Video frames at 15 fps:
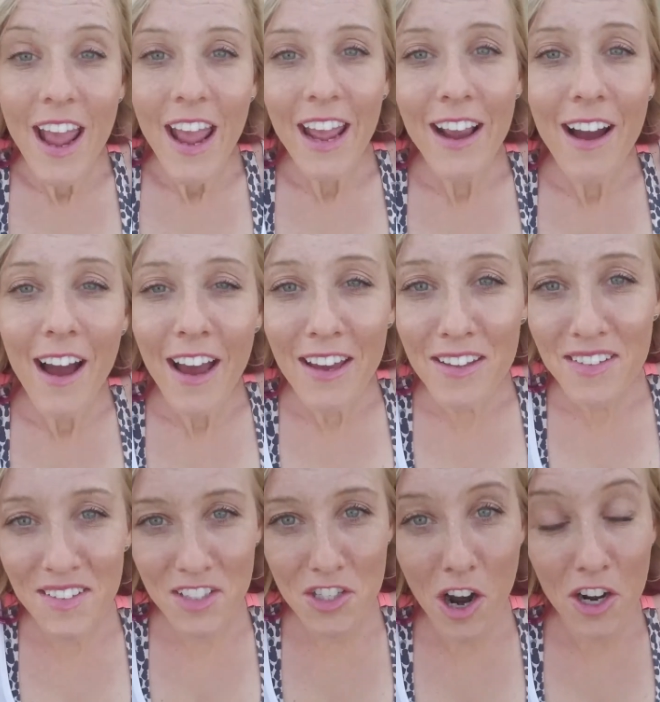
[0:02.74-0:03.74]
Hey
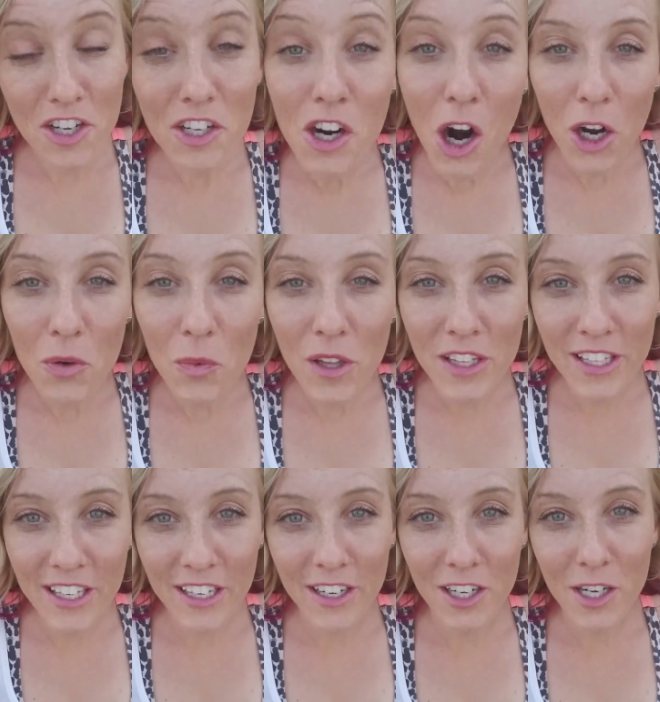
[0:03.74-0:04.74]
guys, Tanya Cardwell
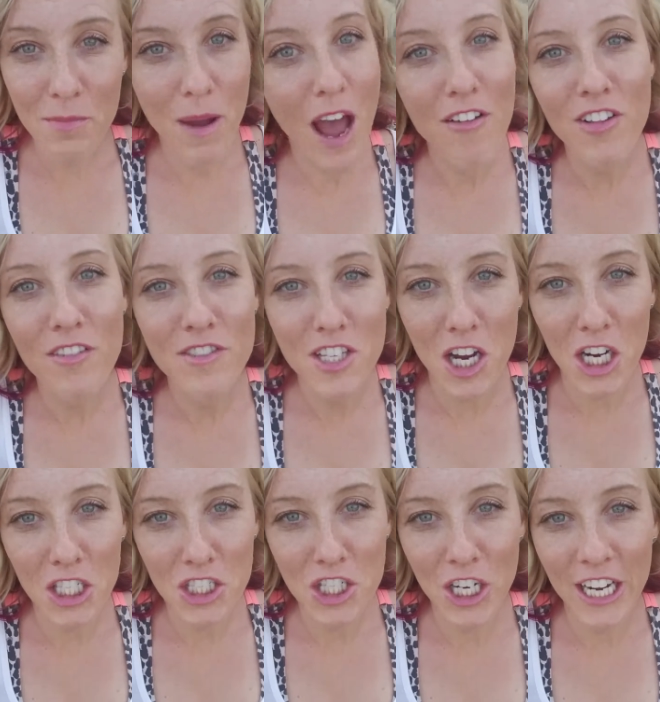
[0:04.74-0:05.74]
here, Pavlov
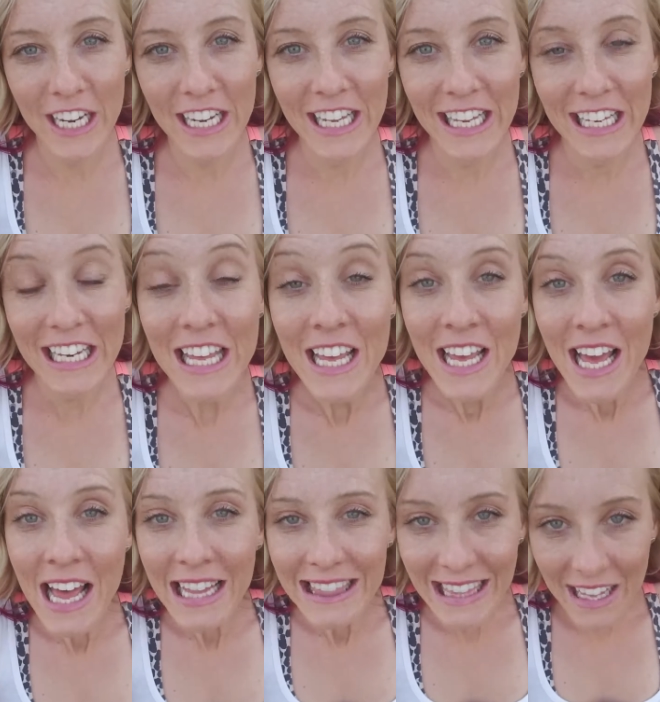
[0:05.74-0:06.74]
Dog Training.
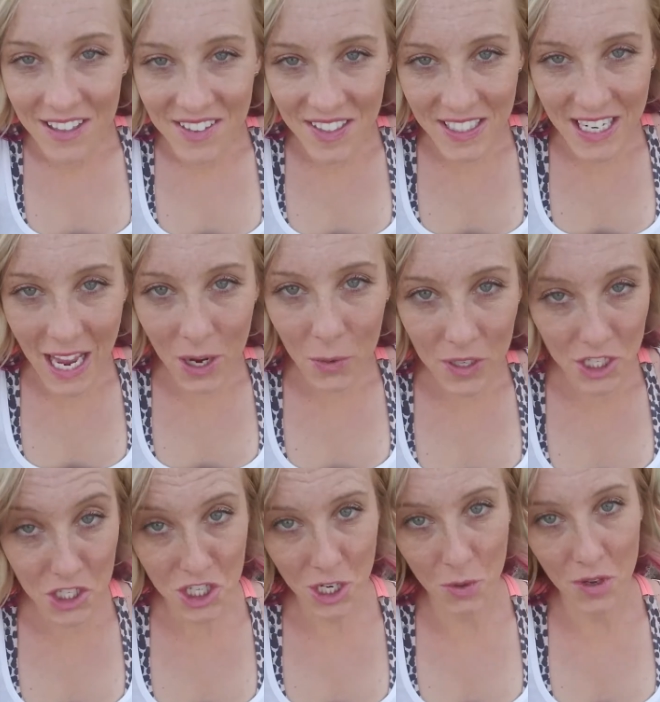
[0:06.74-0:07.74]
Lesson I want to
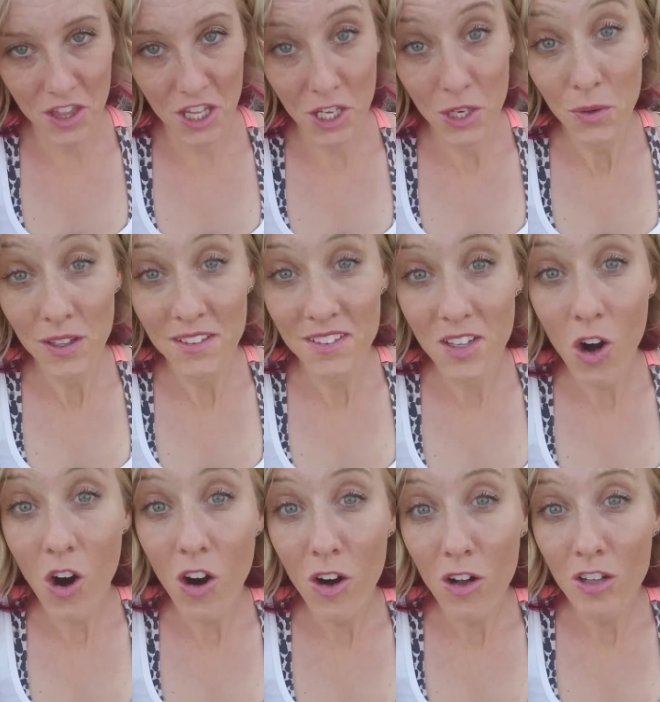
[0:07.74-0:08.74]
share with you is
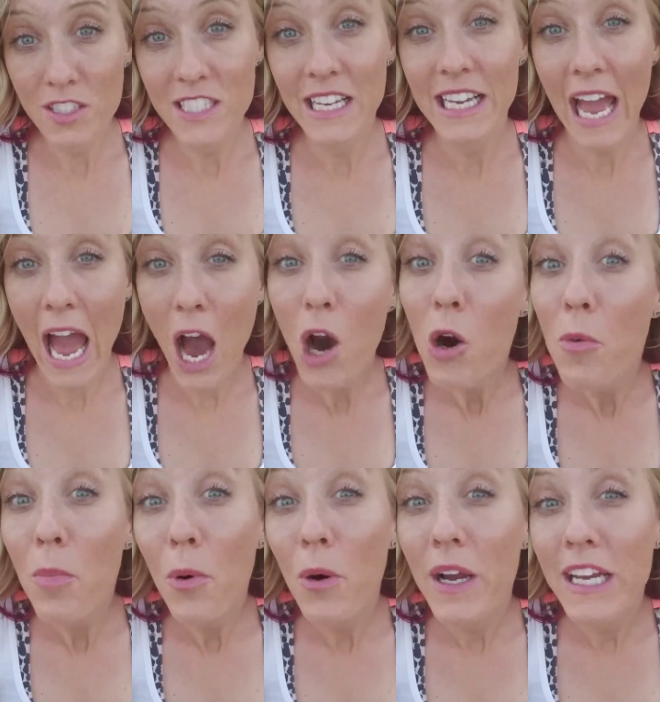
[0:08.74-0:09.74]
called
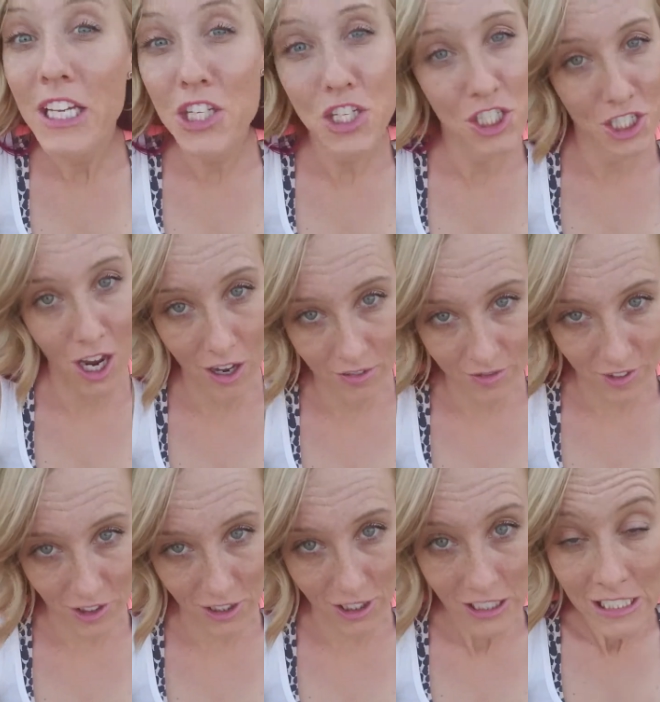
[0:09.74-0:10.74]
Cowboy
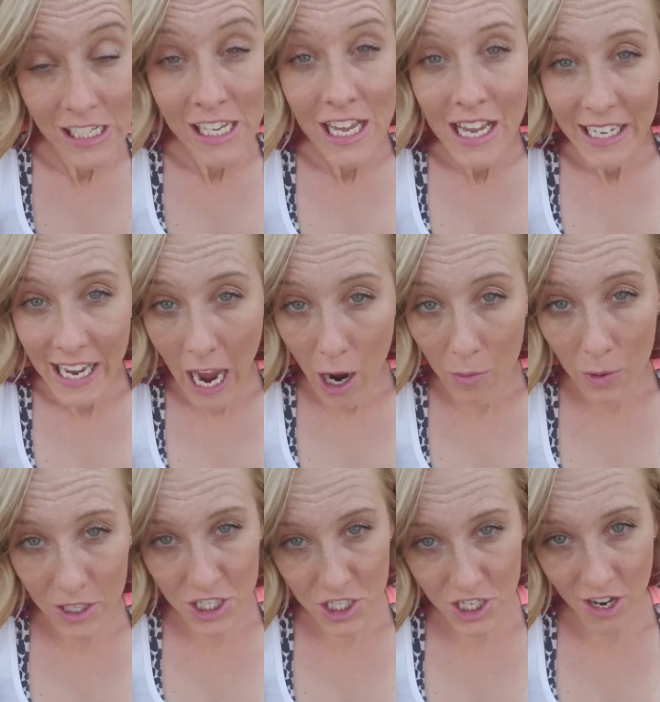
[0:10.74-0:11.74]
Shuffle.
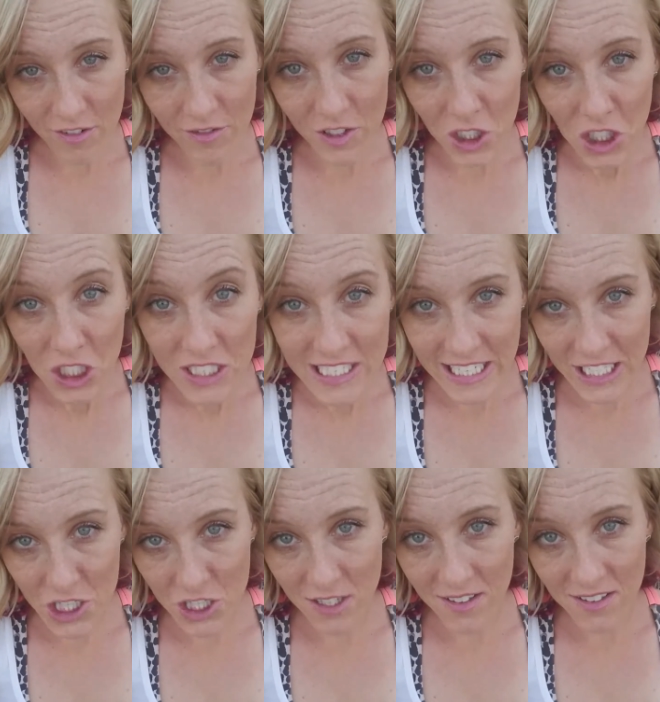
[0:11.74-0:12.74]
Cowboy Shuffle
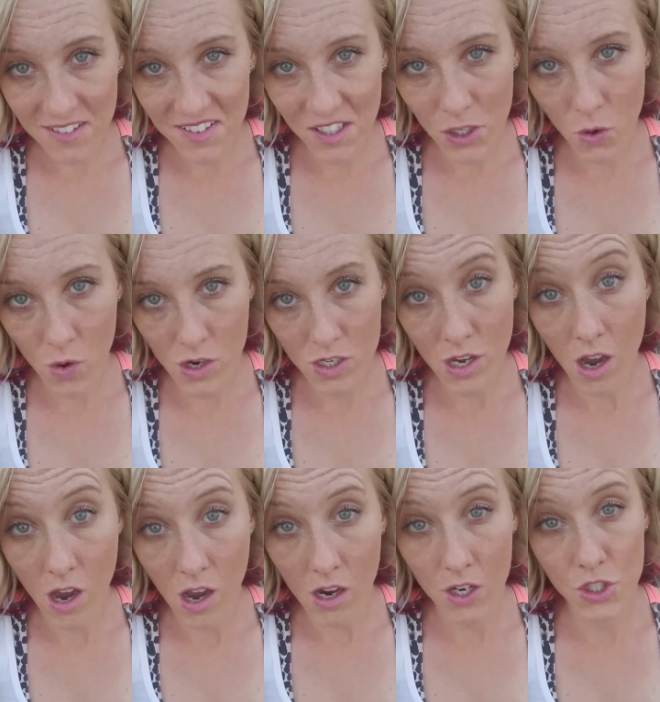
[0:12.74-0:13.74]
teaches your
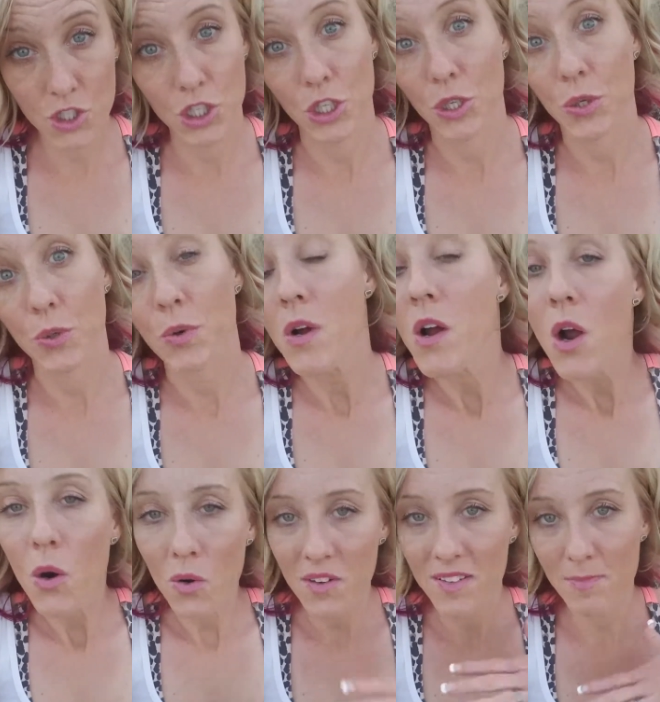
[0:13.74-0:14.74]
dog to
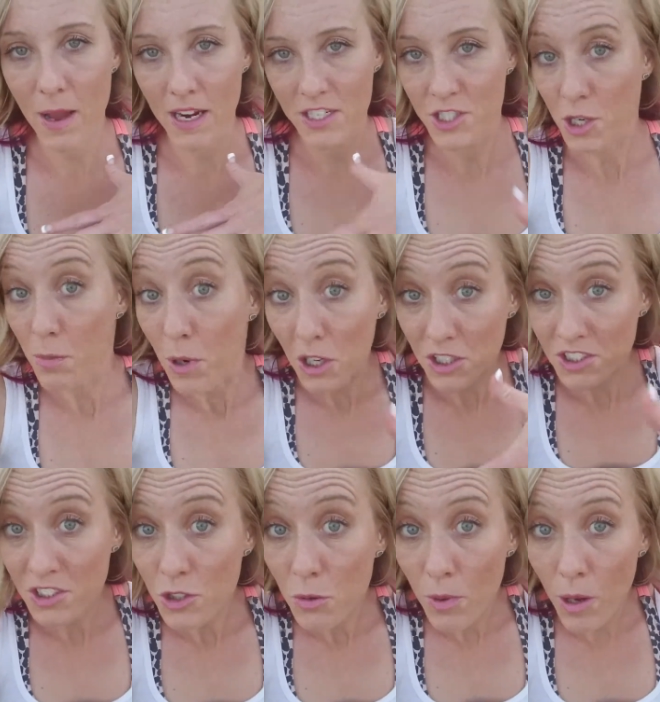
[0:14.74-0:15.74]
respect your
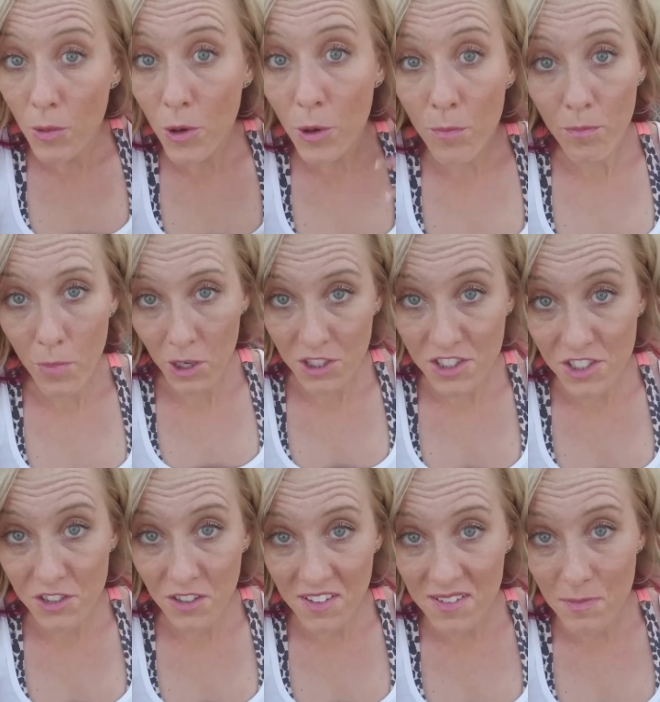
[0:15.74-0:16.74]
personal bubble,
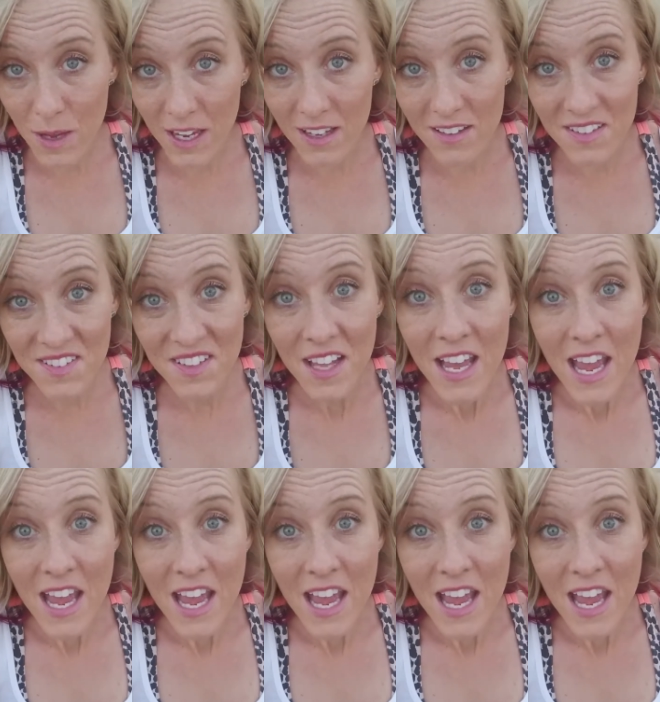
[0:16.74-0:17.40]
personal space,